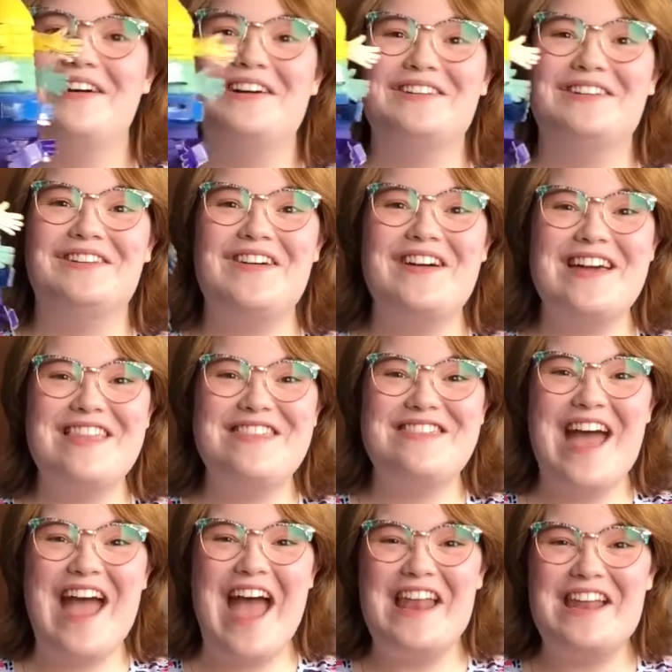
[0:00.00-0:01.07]
Look at
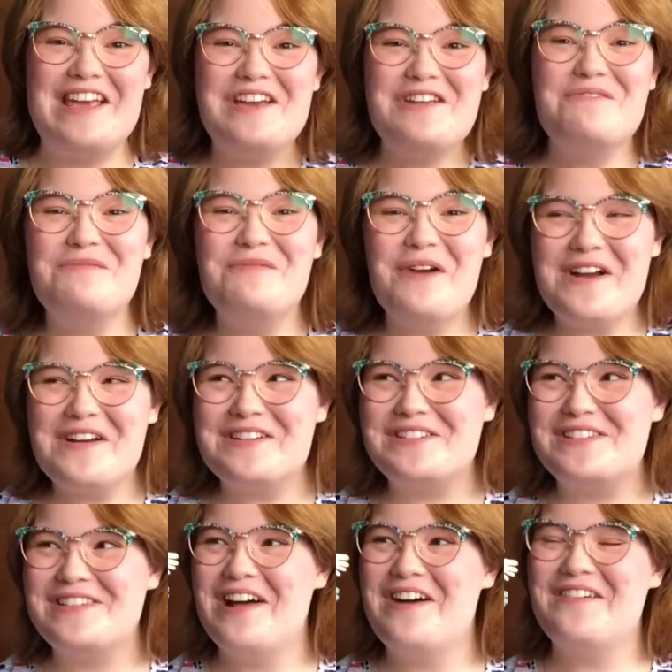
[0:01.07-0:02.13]
that! It
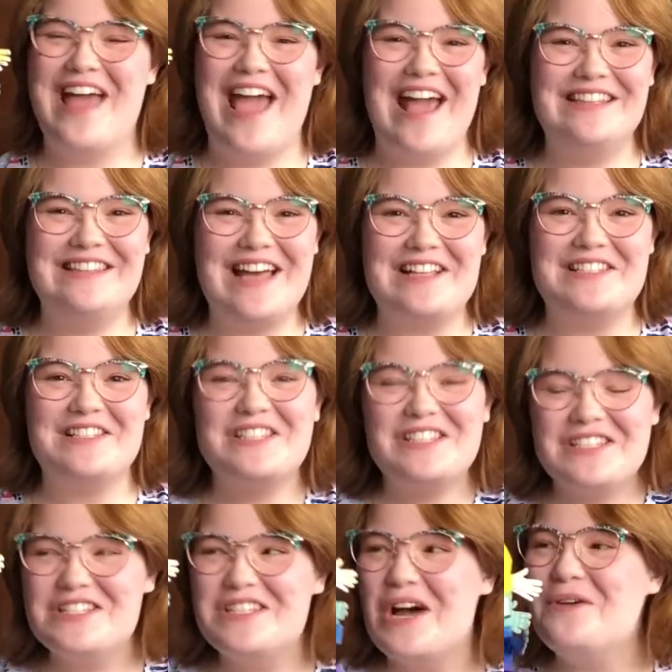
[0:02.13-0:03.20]
works! Okay, that's
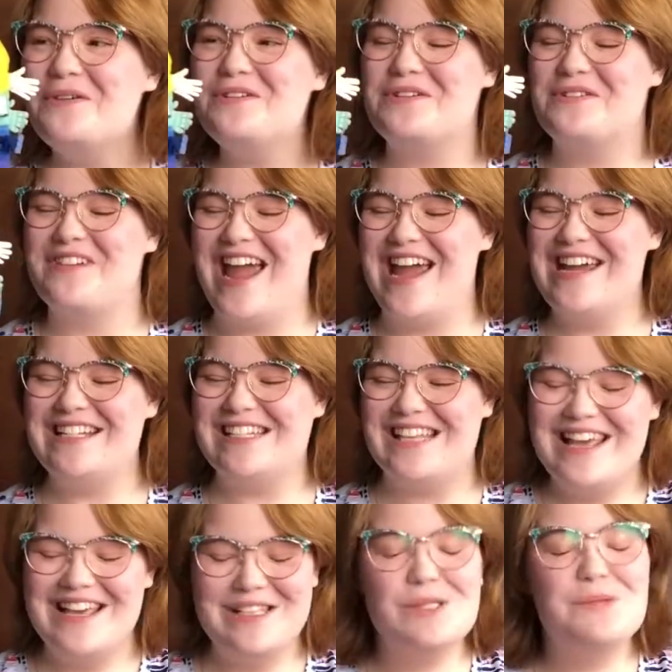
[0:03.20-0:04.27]
so great.
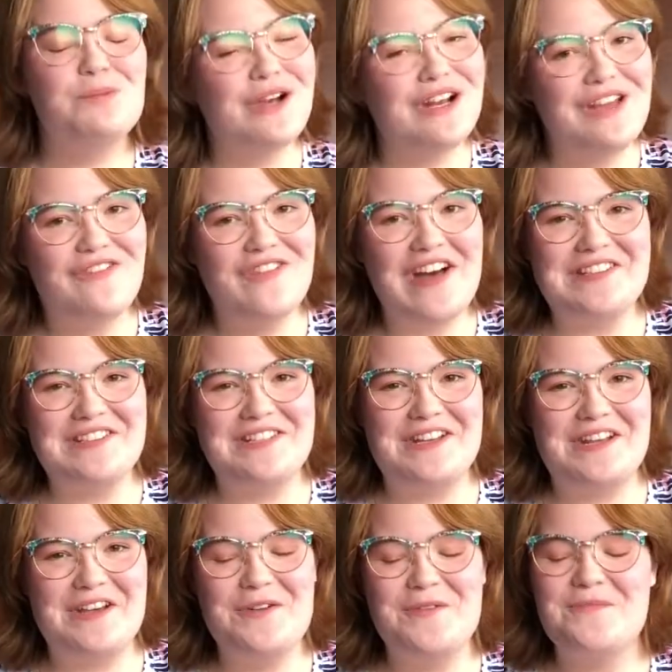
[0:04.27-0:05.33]
It's pretty fun to
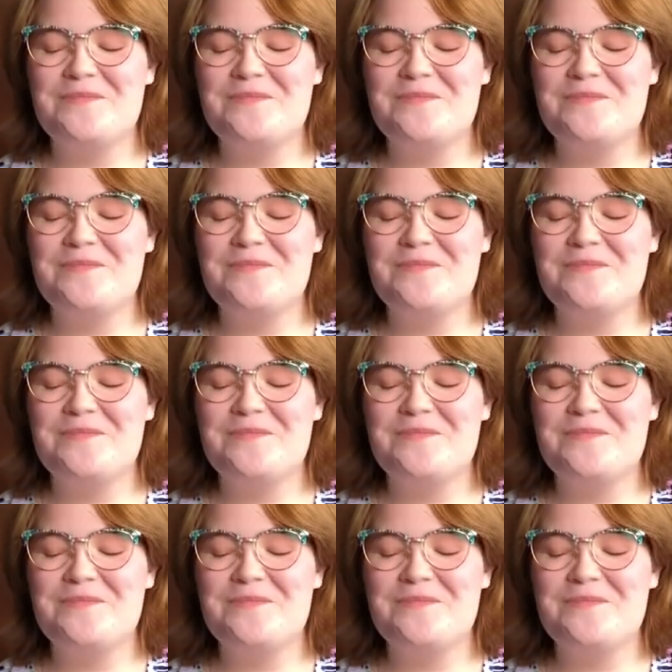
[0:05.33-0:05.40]
do.